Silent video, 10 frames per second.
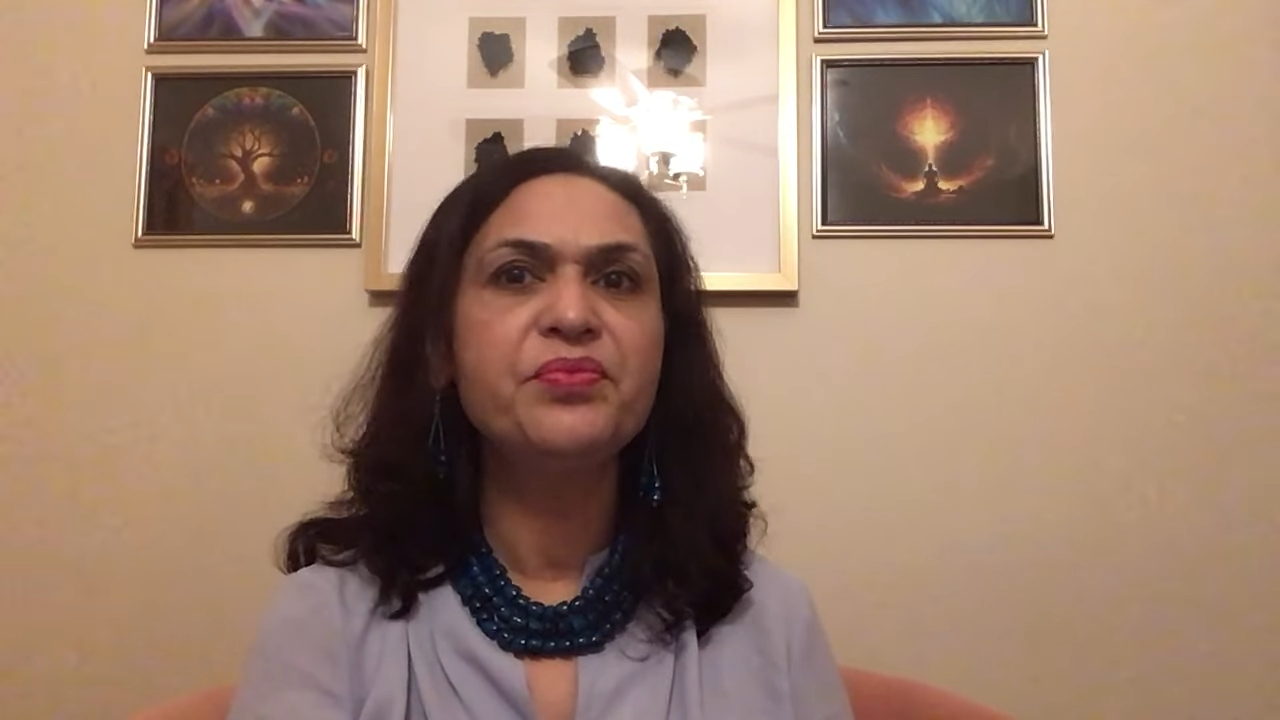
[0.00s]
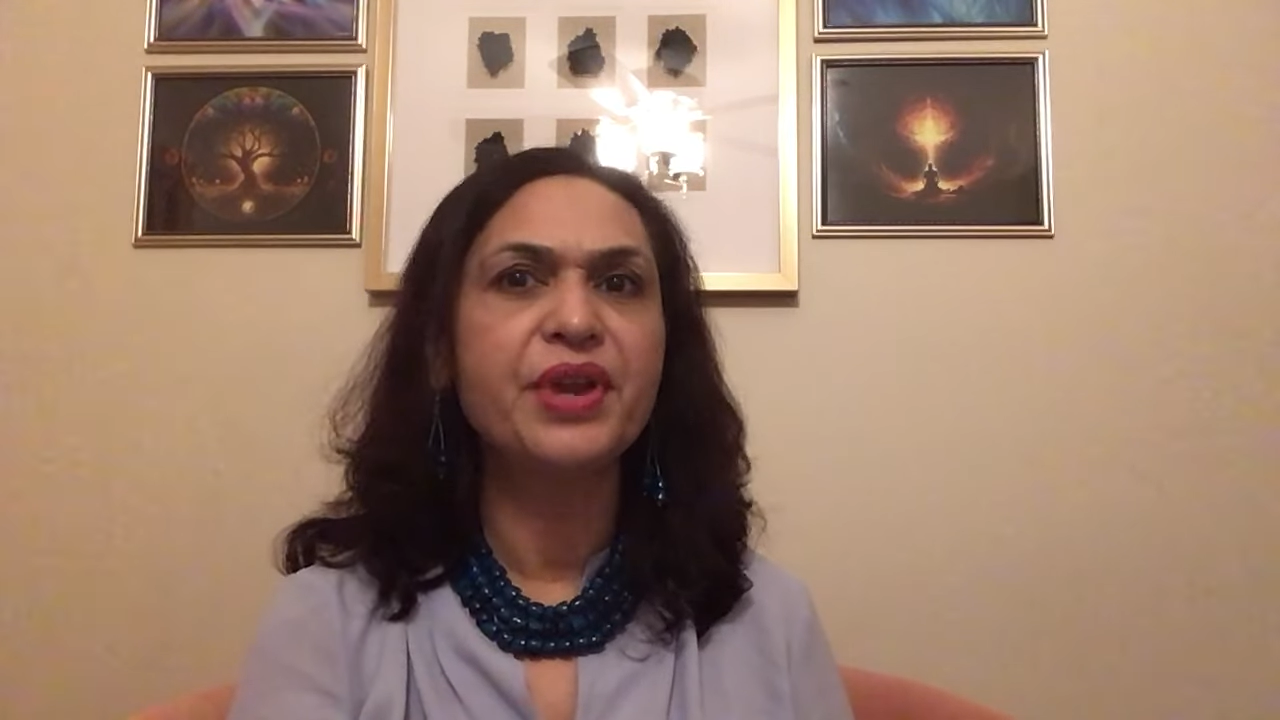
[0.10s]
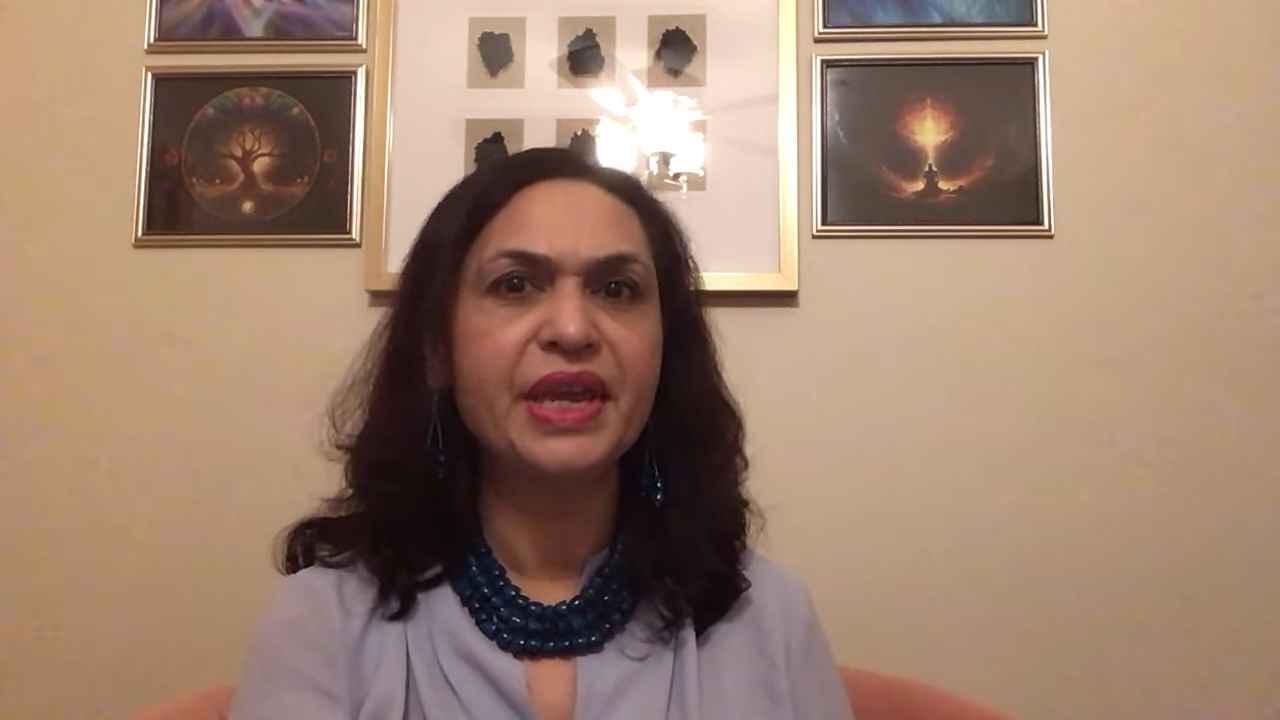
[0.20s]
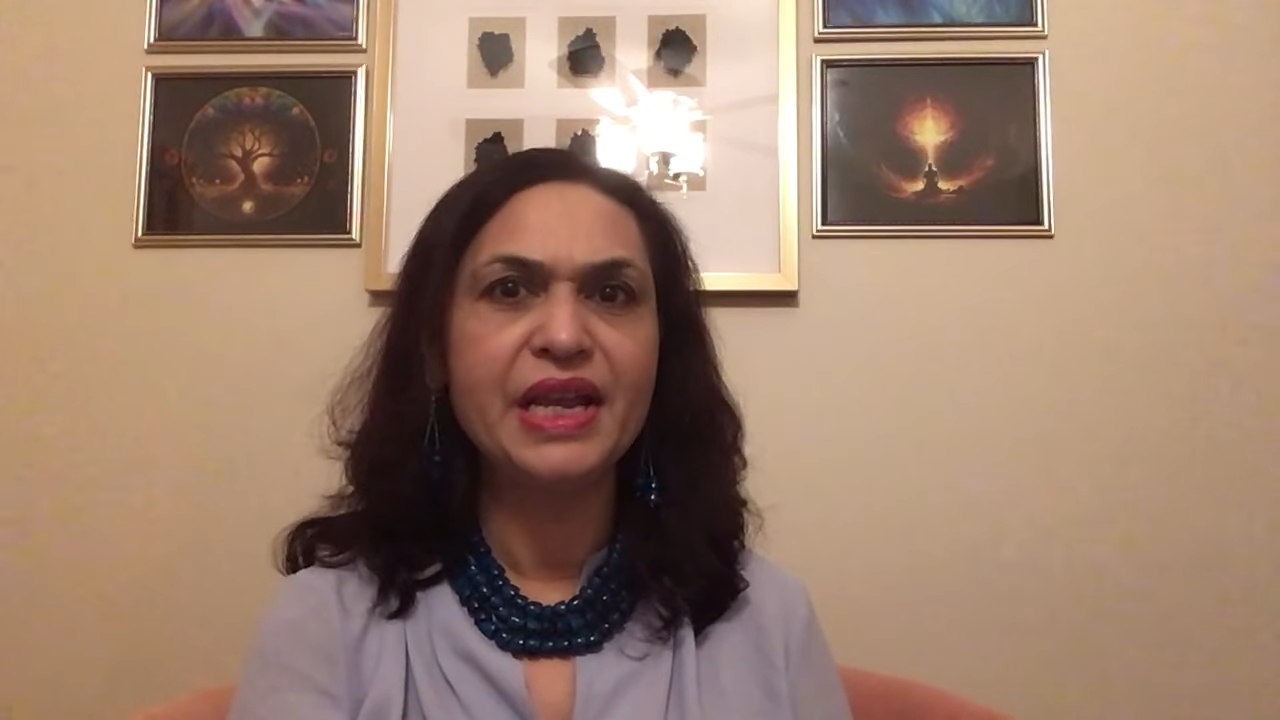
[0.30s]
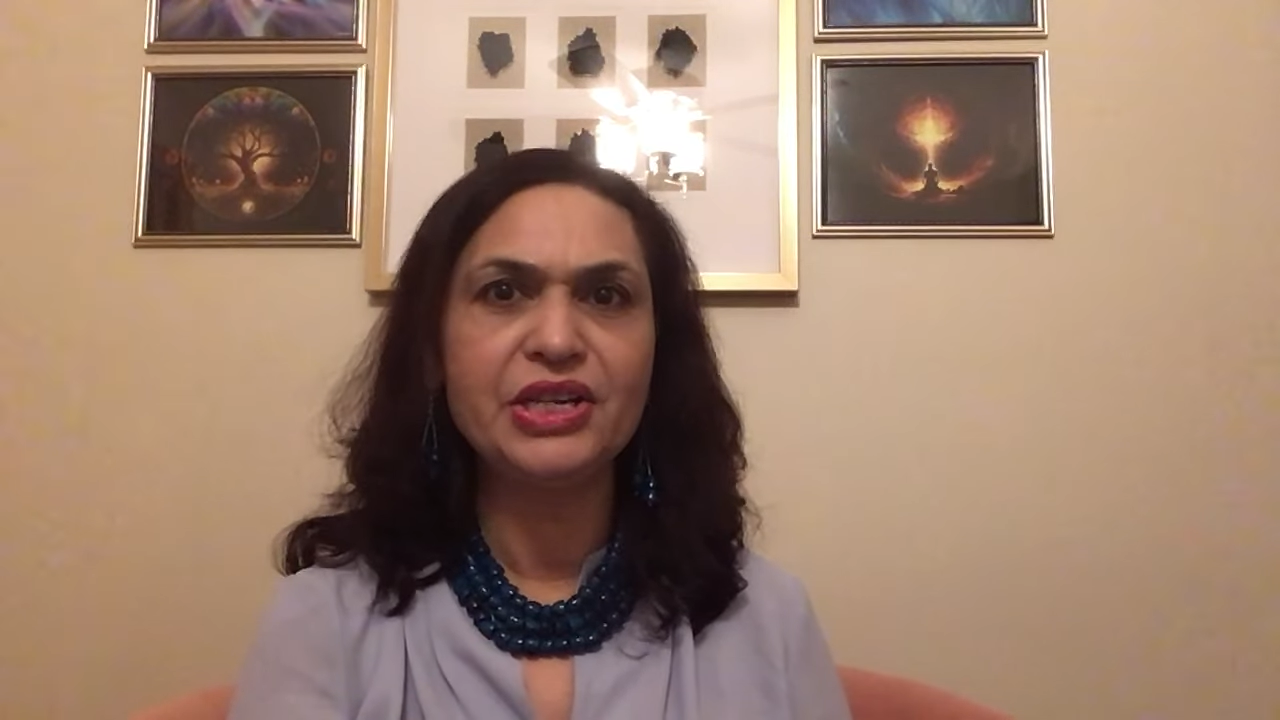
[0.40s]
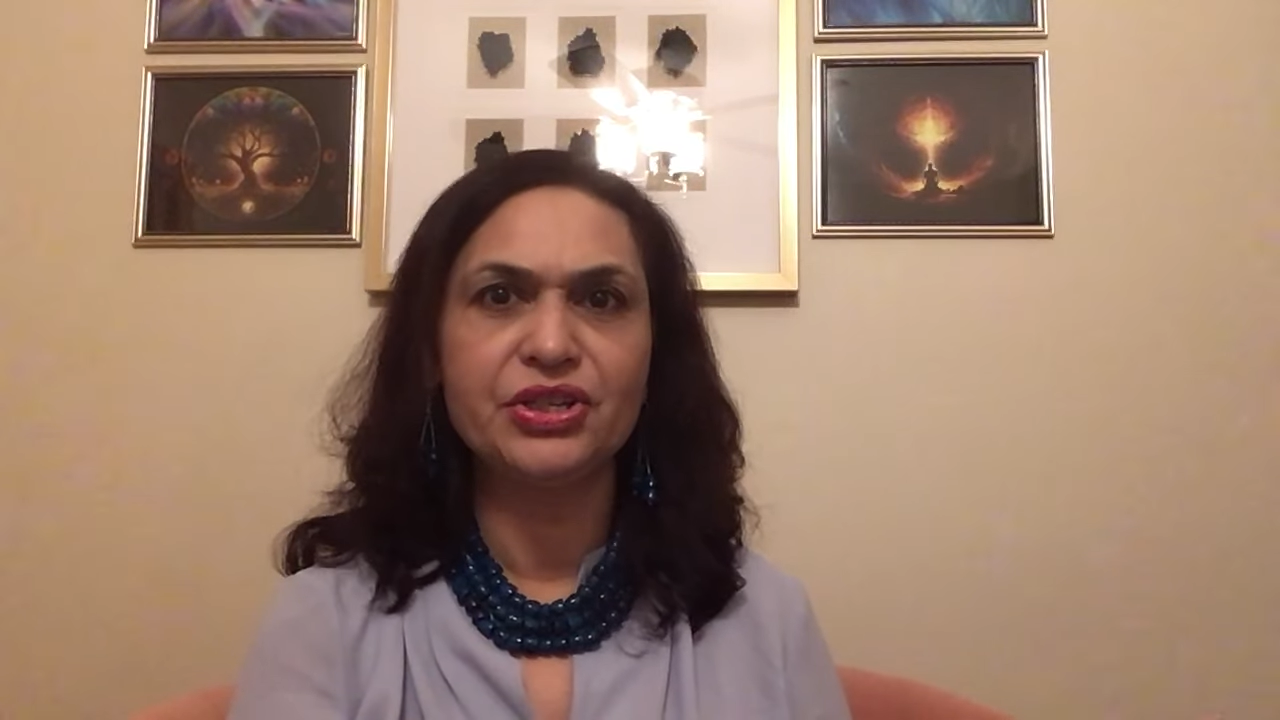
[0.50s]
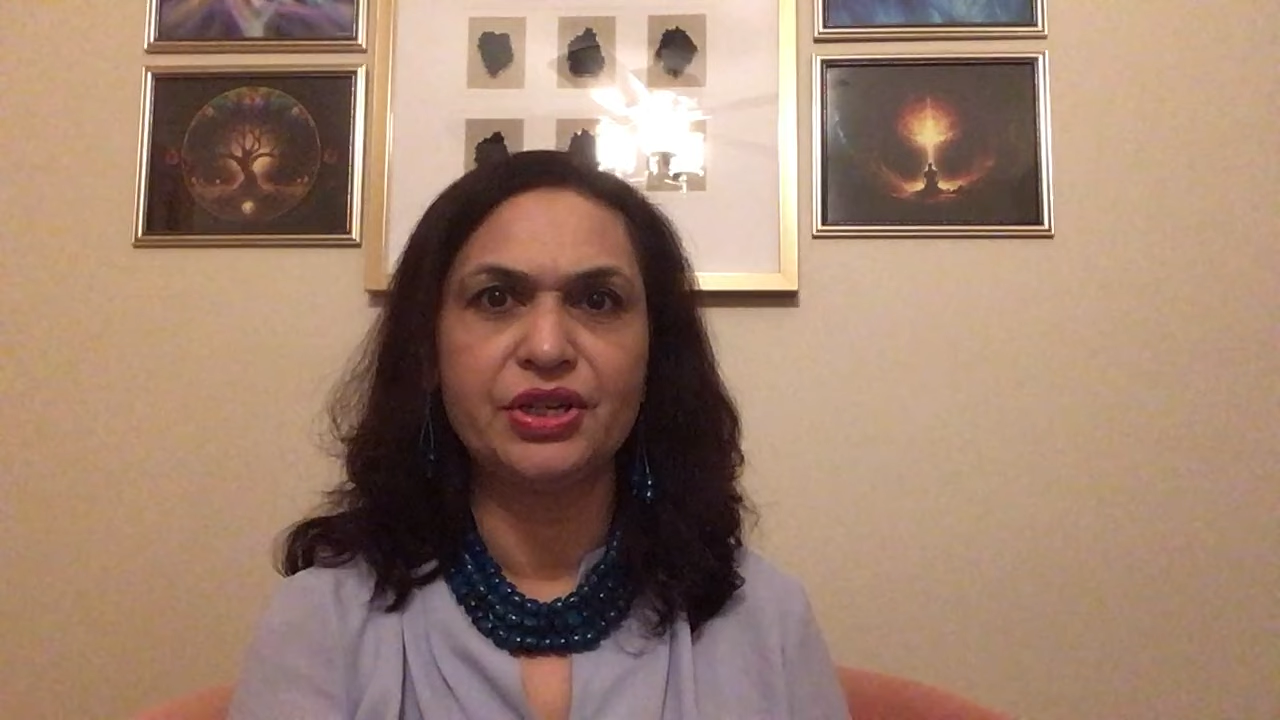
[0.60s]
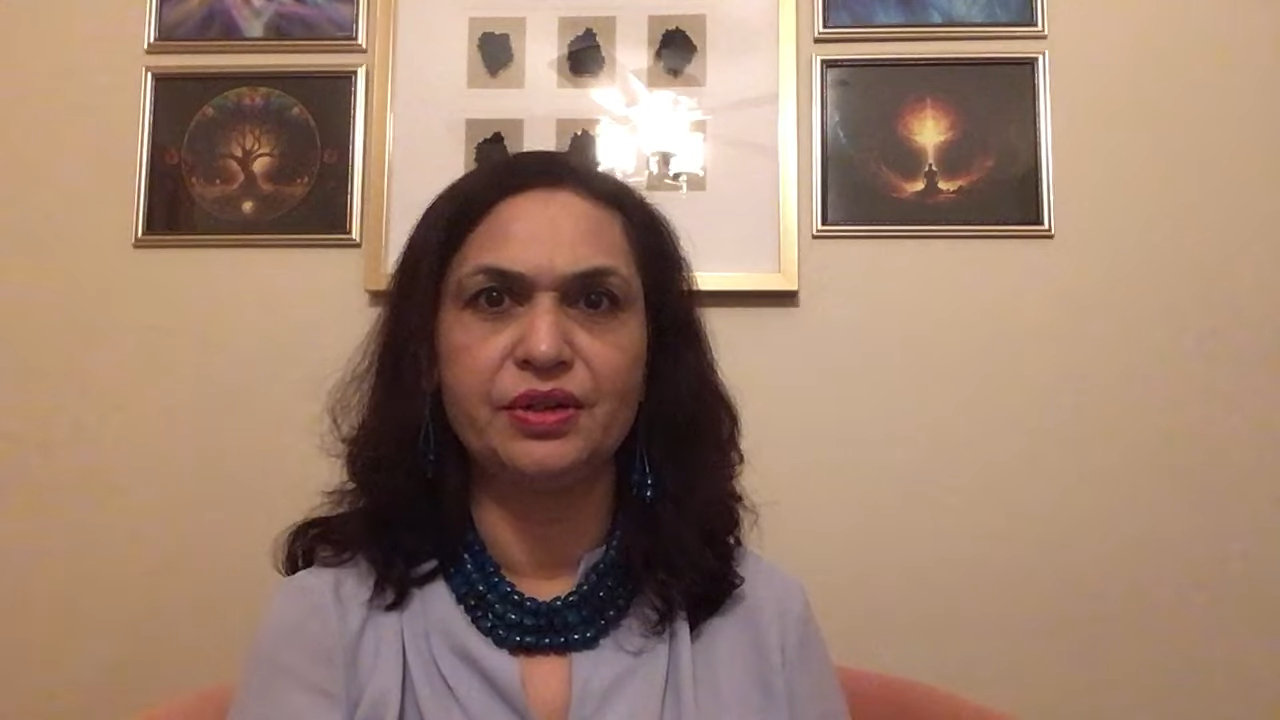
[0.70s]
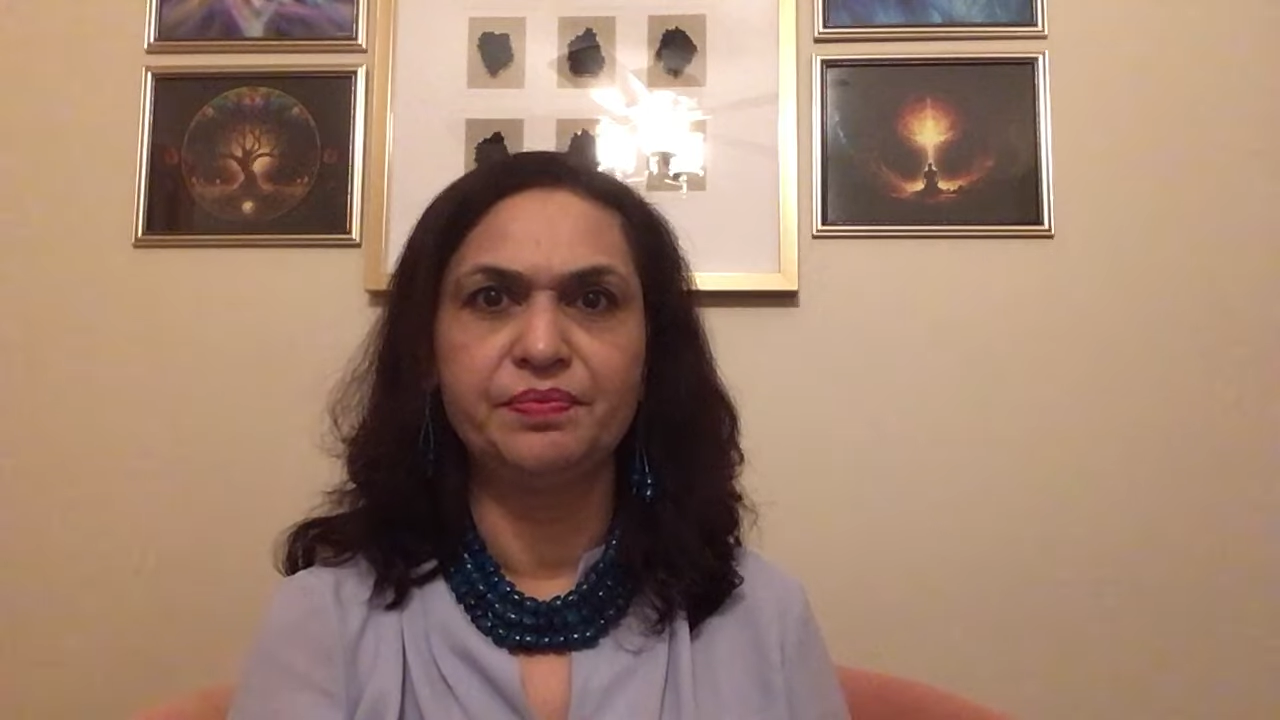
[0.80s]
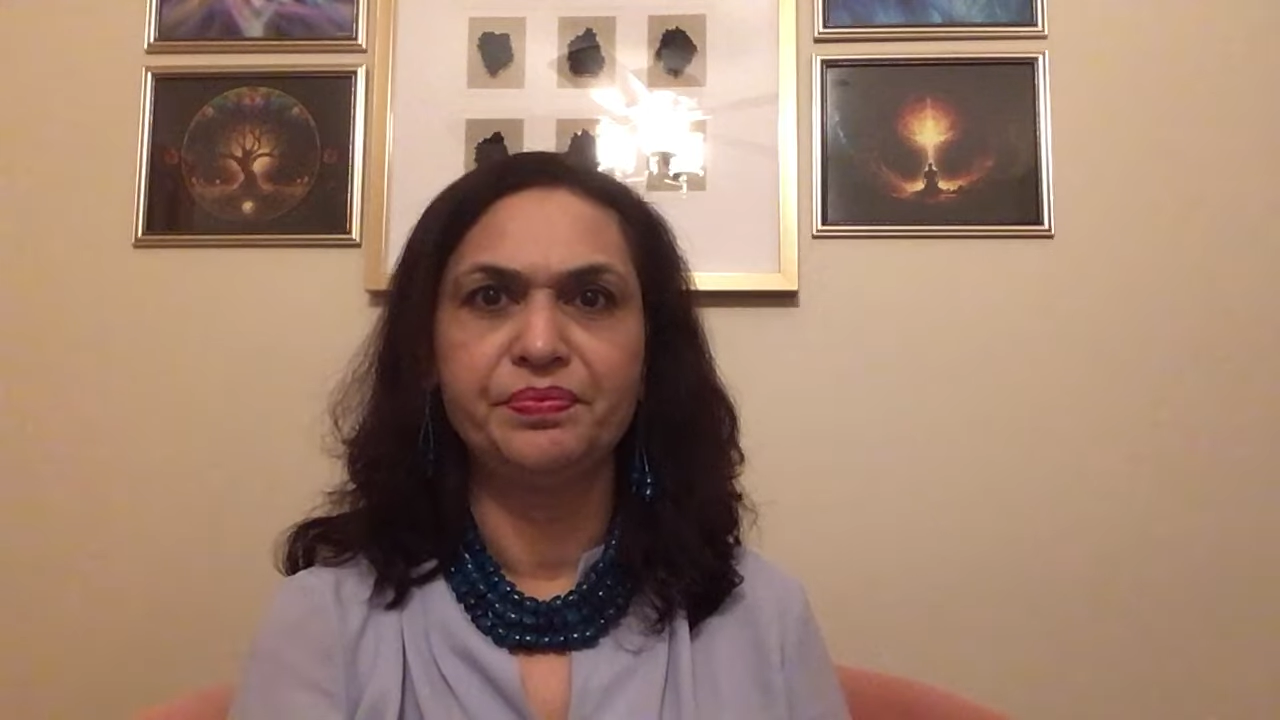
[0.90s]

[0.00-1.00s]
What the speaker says: vacation,